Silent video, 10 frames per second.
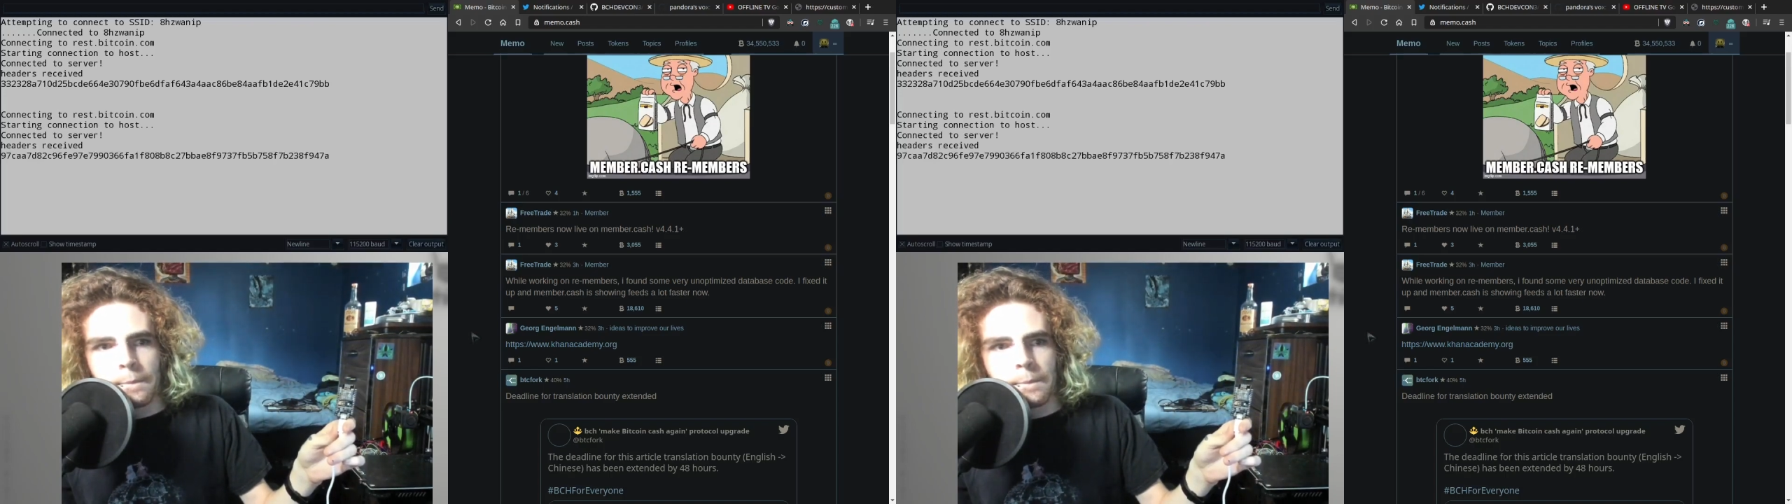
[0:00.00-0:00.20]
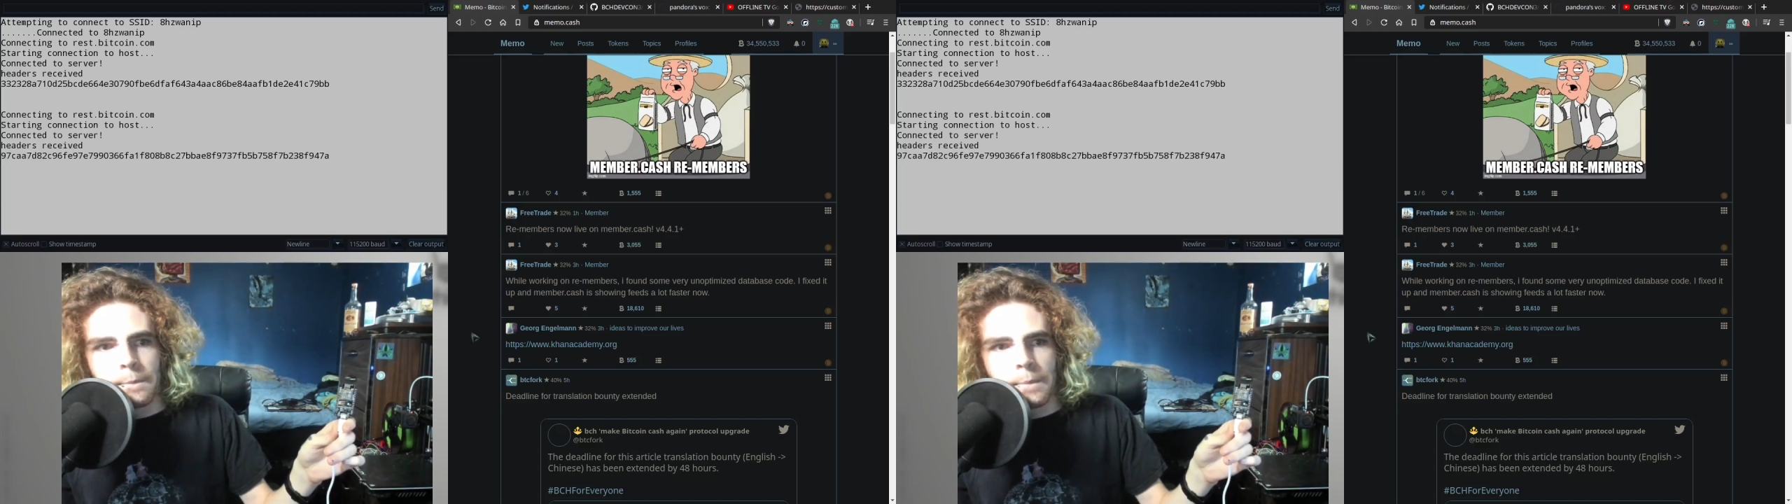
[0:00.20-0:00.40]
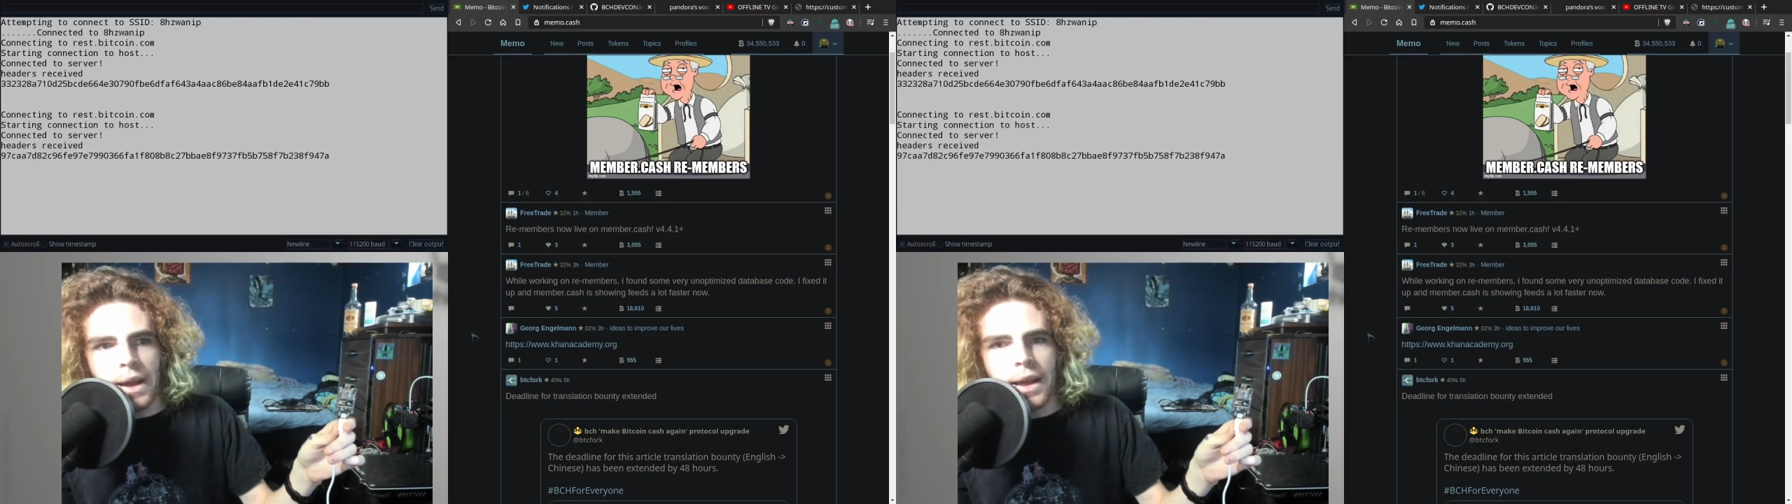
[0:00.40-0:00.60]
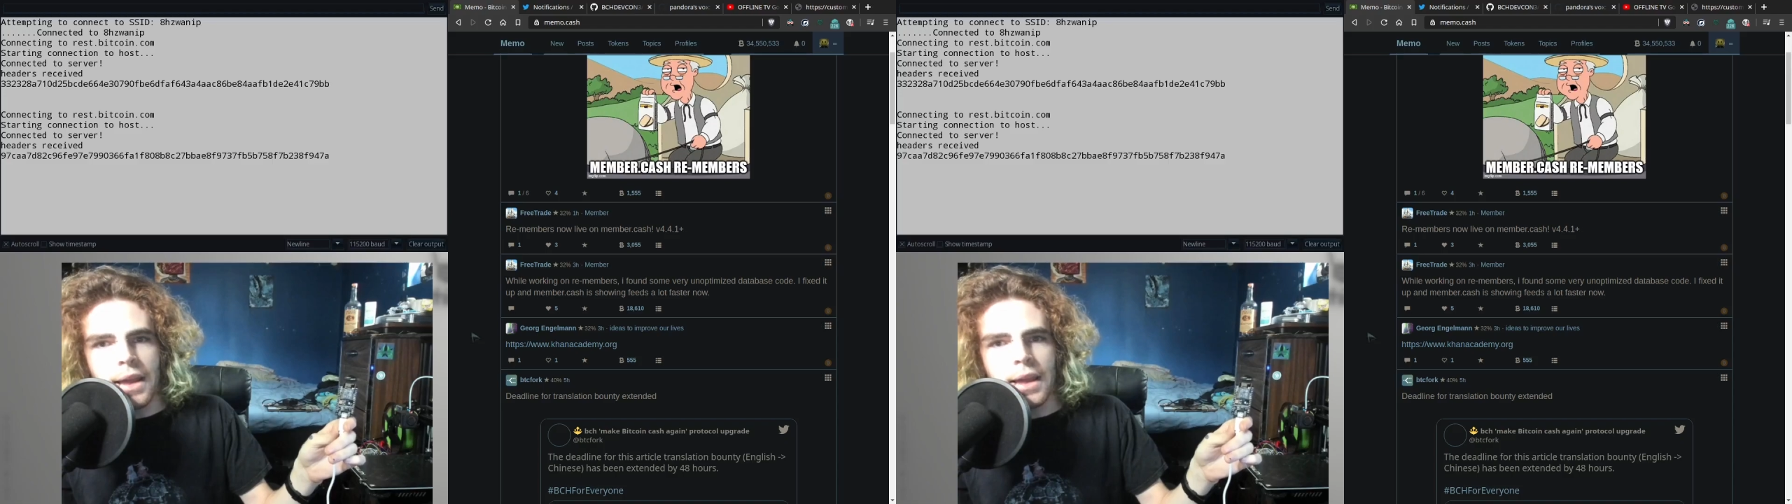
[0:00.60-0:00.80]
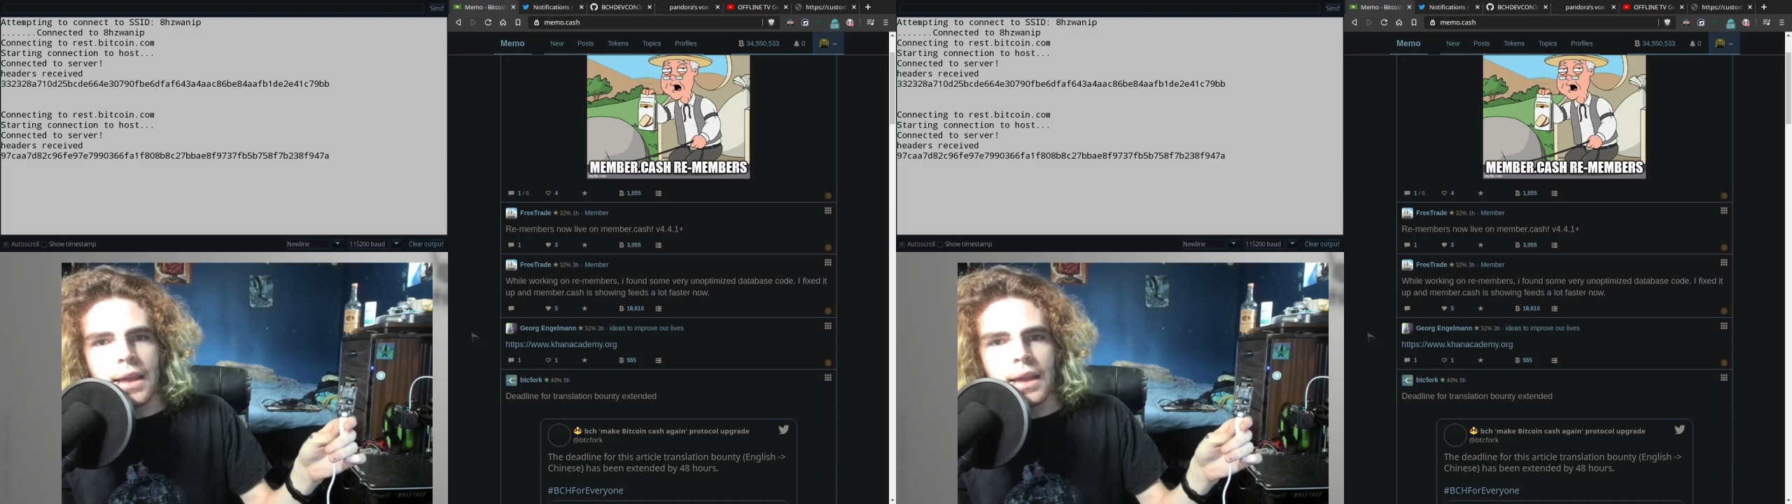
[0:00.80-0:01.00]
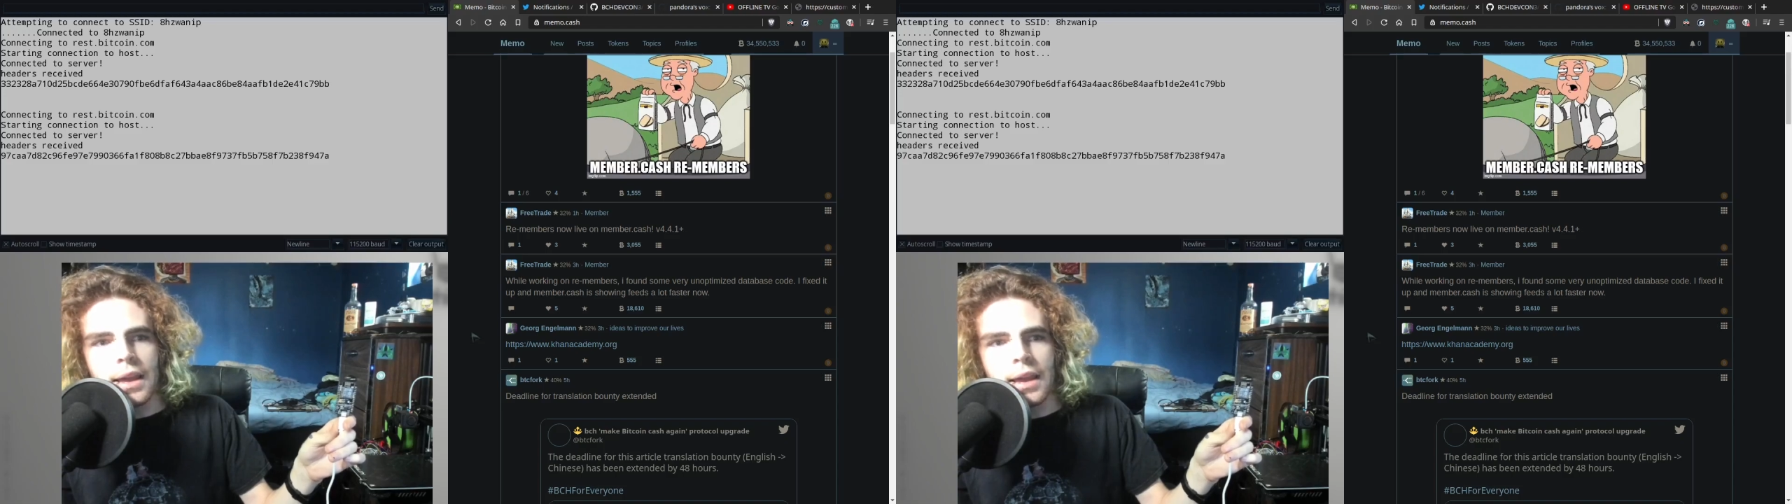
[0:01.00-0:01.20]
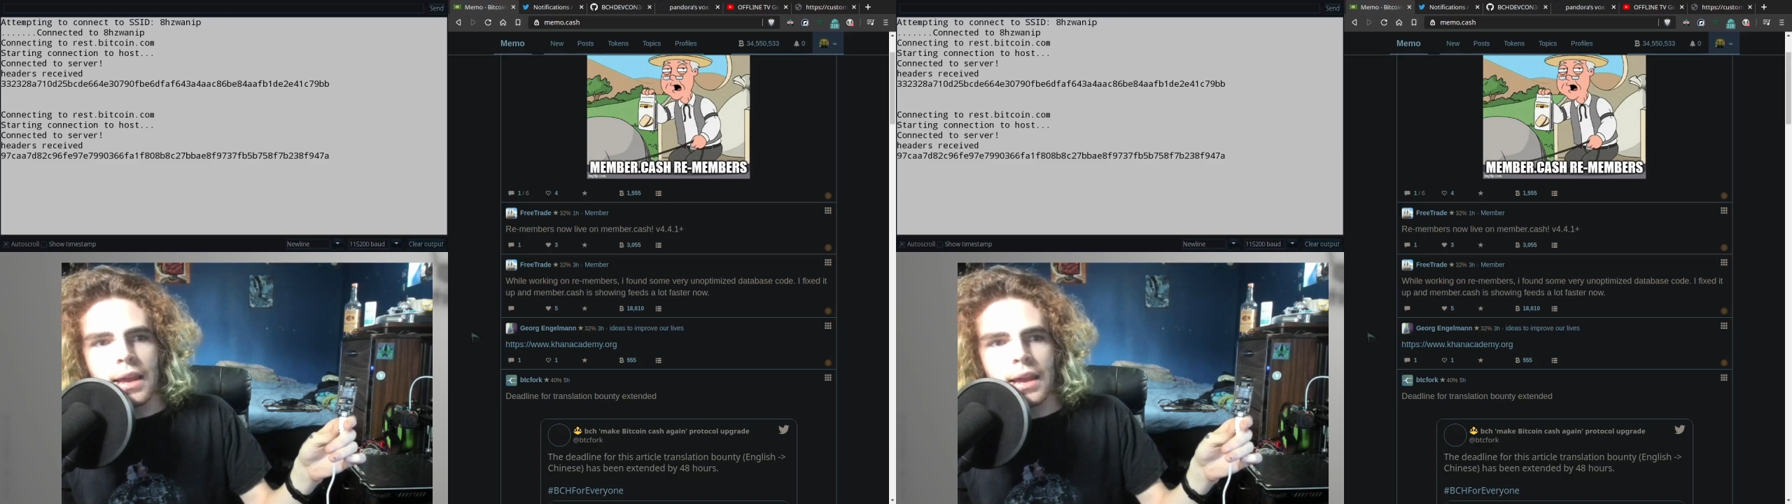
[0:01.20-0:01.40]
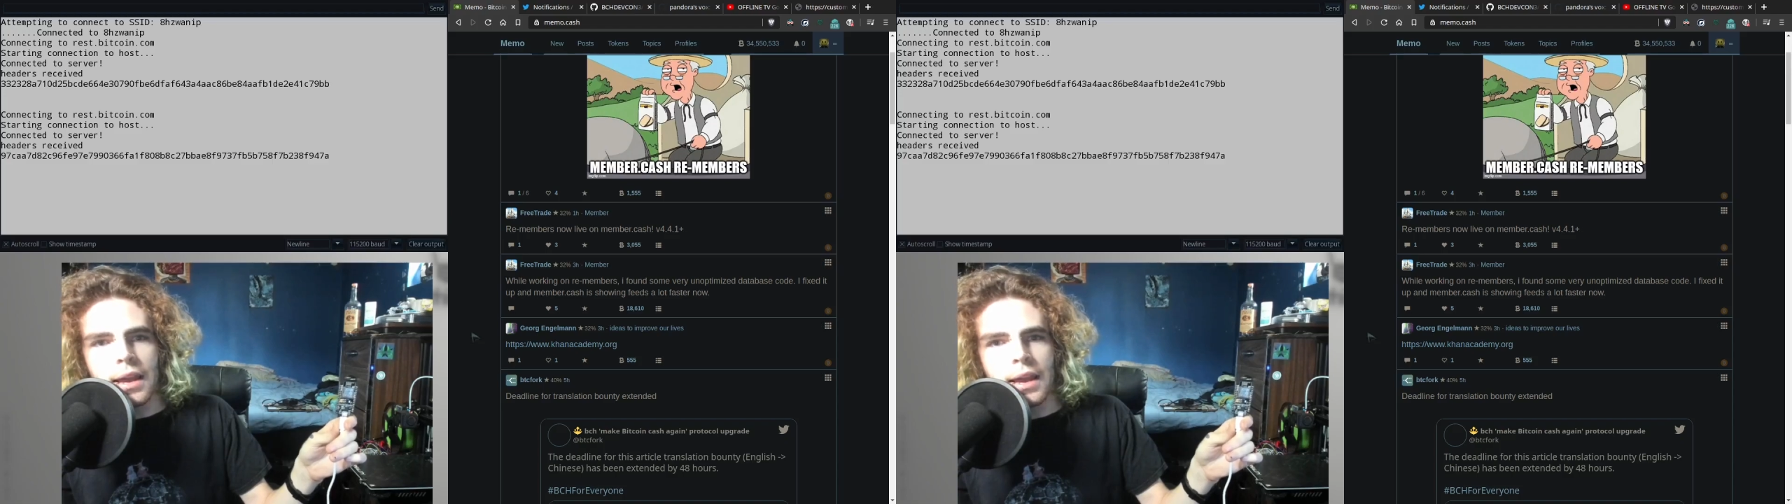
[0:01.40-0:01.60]

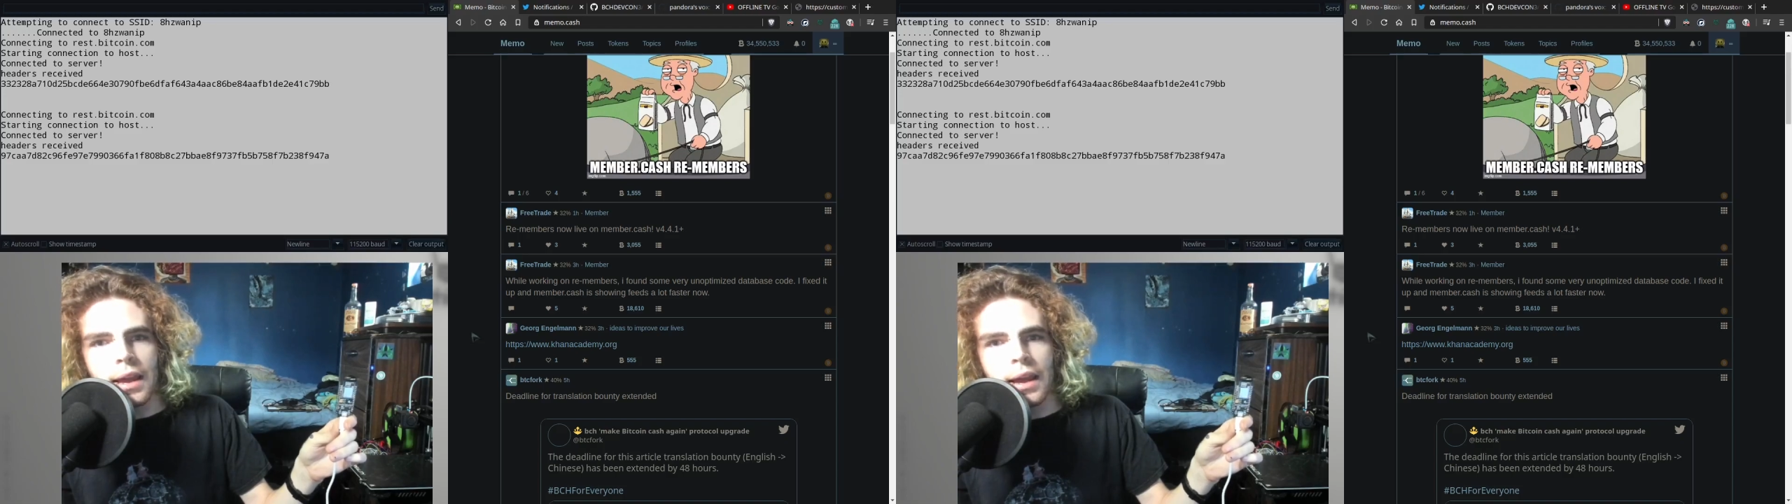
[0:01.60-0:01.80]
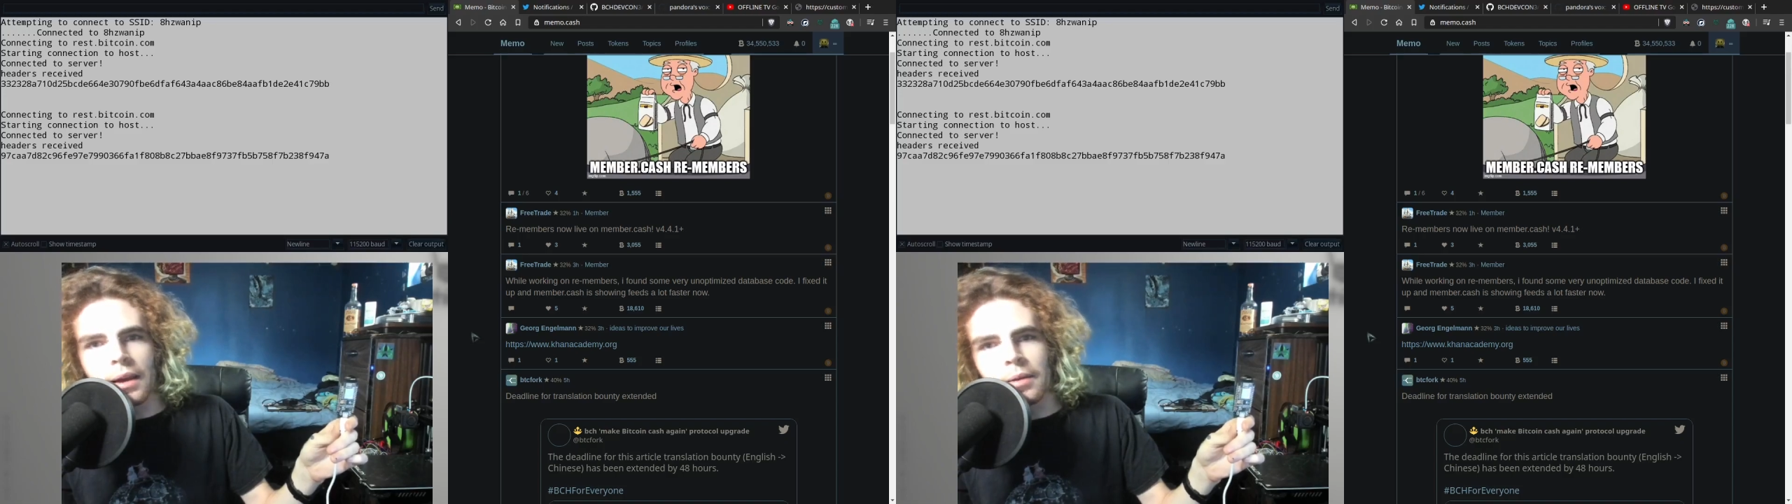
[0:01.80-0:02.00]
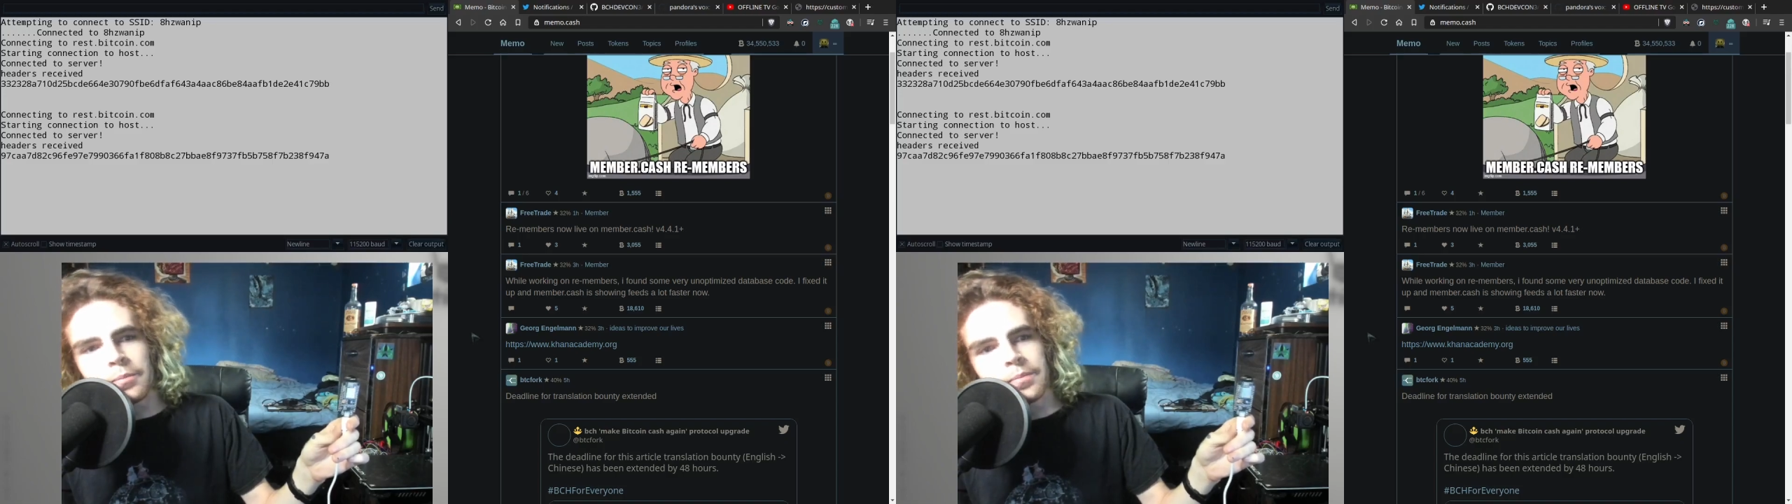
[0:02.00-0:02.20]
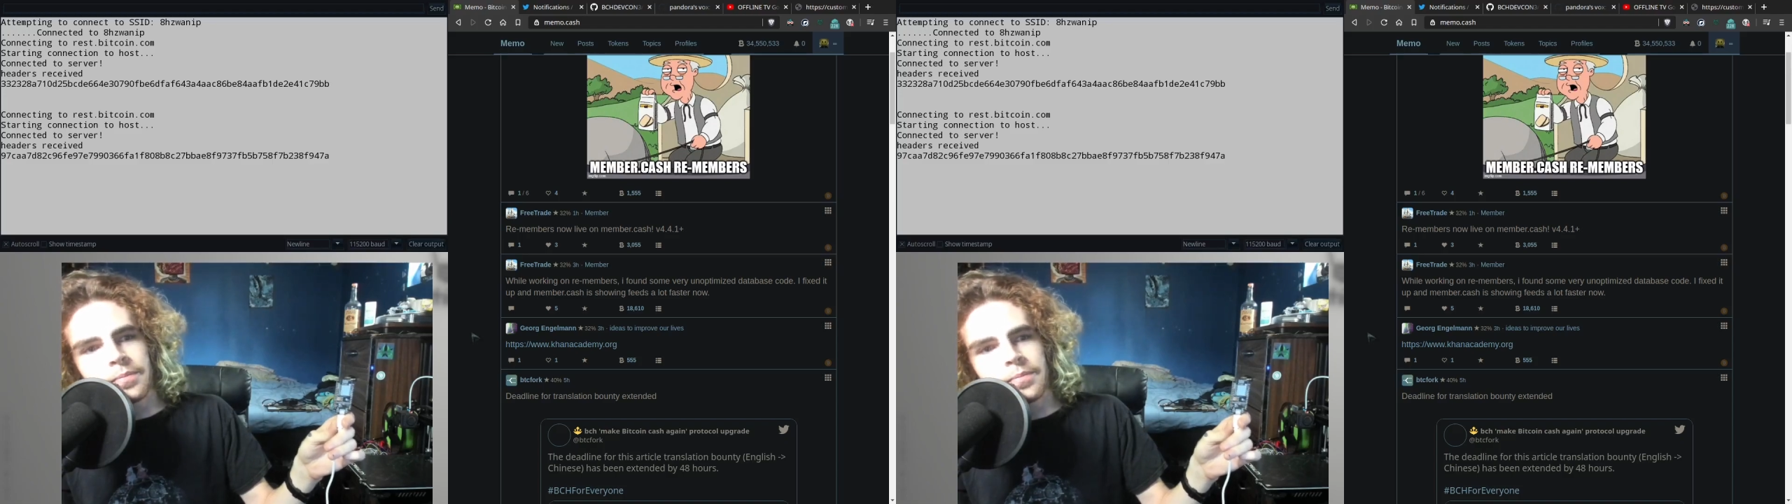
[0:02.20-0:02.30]
Bam!